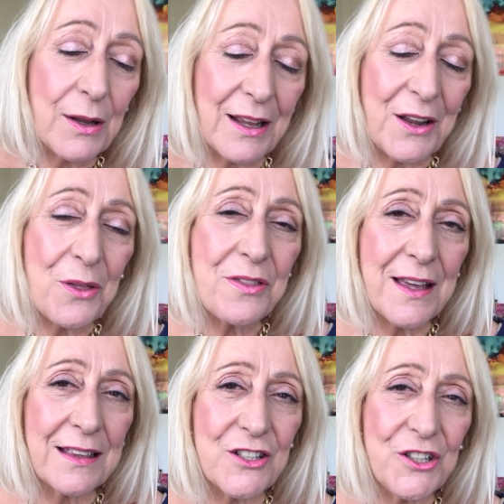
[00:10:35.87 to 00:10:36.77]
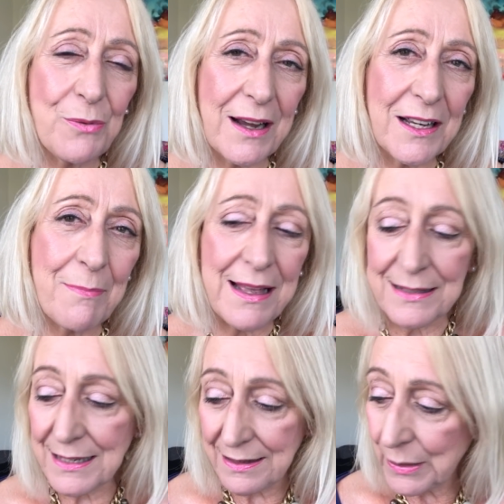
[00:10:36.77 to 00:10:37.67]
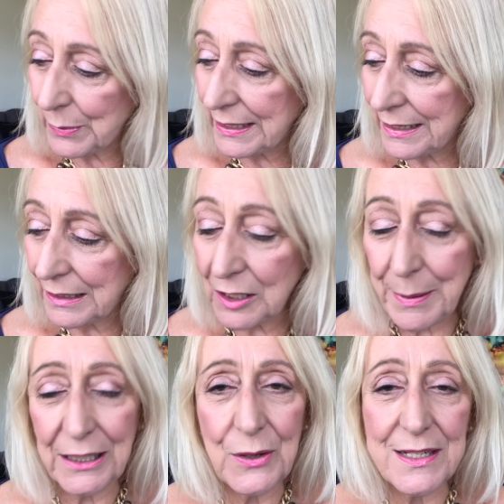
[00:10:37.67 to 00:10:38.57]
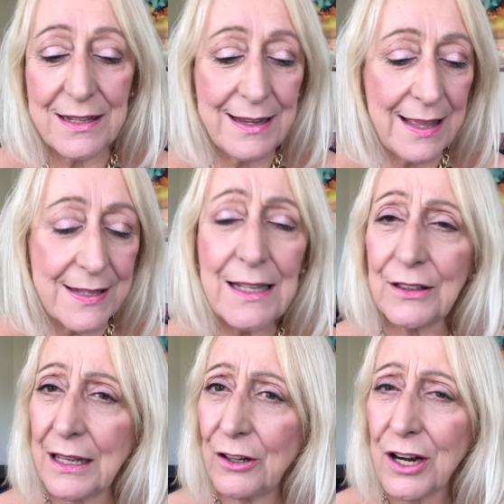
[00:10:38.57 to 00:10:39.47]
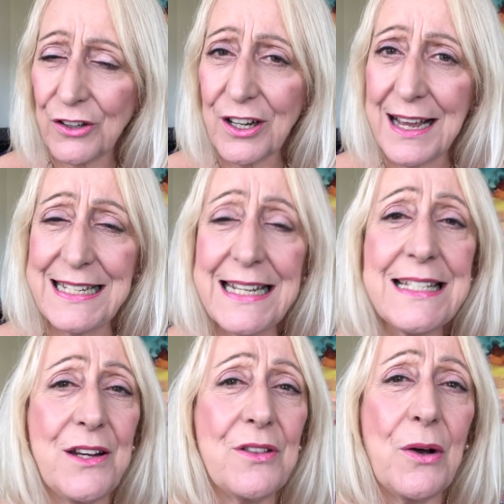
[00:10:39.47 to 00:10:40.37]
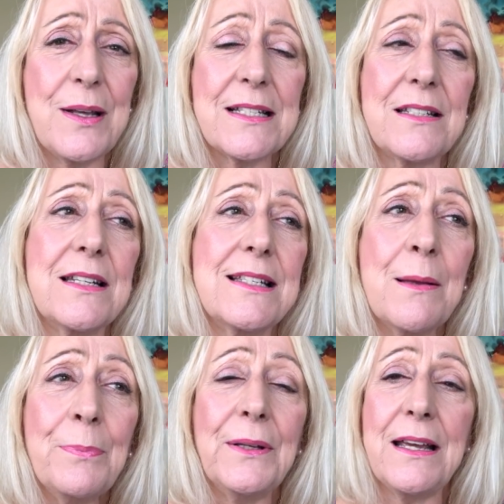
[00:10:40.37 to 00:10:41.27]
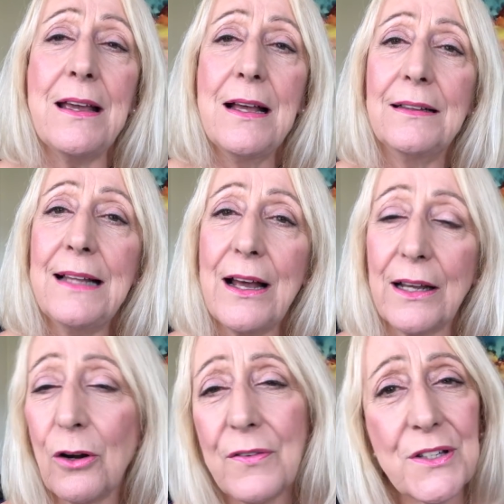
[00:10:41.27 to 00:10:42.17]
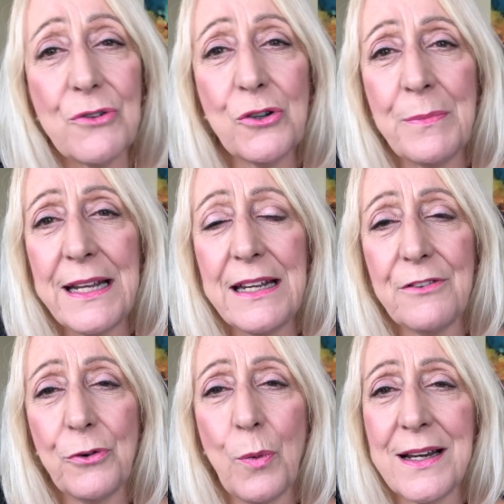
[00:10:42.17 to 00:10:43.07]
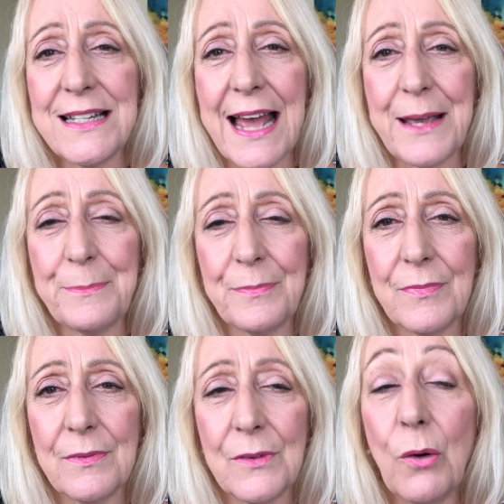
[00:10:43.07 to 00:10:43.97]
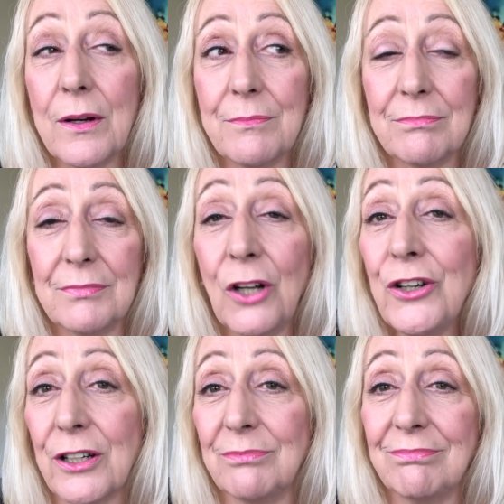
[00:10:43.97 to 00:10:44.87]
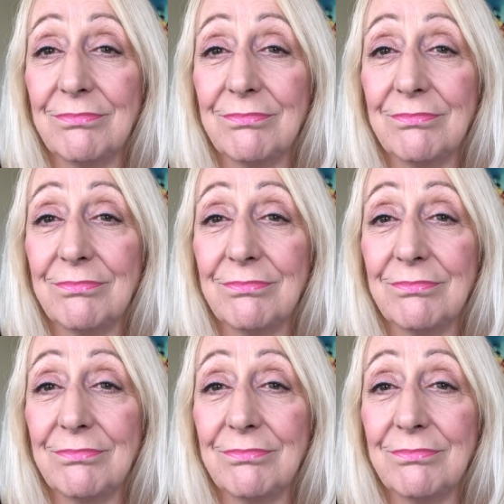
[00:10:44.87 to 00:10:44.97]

Another thing that she recommends, and I think we're getting a little bit close to the end, there's a, a lot of good ideas here though, is to simply let get off social media for one day or longer.